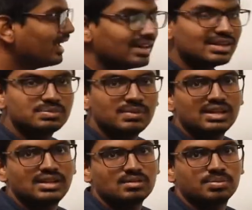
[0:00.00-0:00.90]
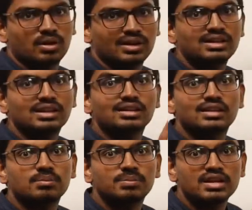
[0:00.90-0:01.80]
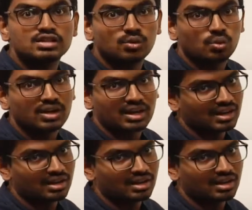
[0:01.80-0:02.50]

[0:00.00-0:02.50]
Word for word: in its melting point, temperature won't